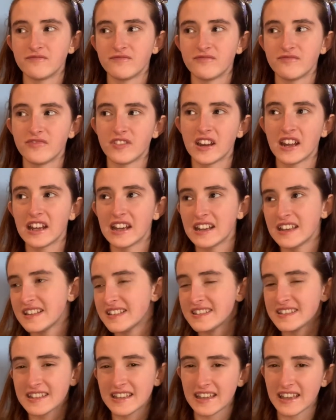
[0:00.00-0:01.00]

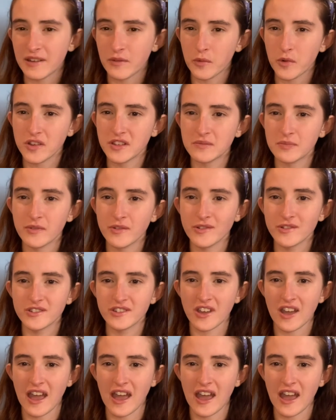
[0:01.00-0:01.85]
realistic it was, but also